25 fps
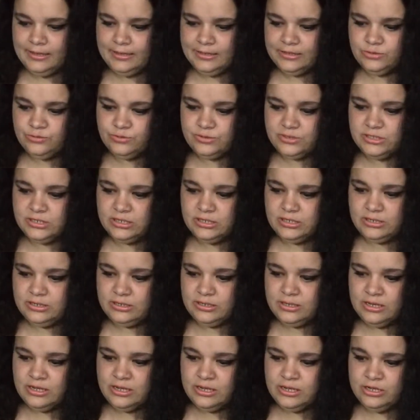This one's
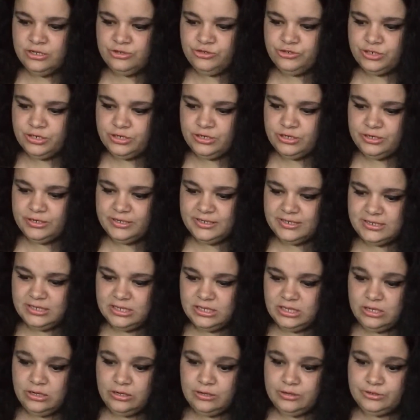trying to hook his
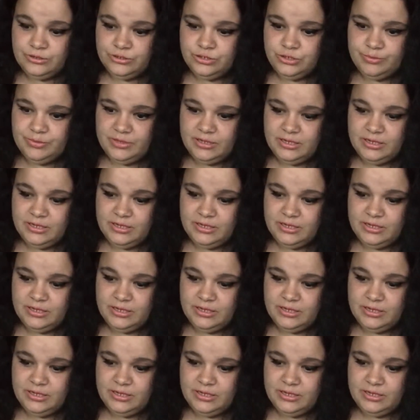claw onto